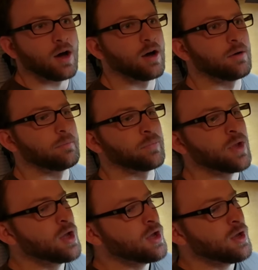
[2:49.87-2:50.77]

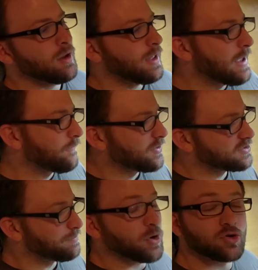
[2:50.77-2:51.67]
If I
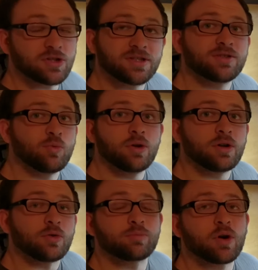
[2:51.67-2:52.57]
was to purchase this
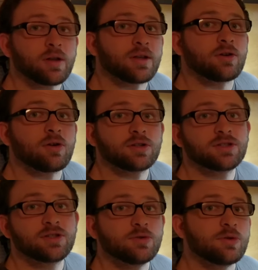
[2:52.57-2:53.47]
wood, it would probably
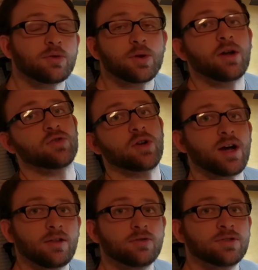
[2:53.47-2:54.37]
cost $200 to
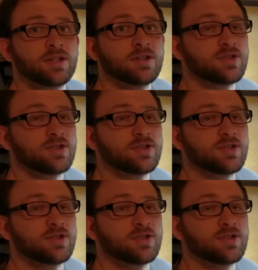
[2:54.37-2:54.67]
$300,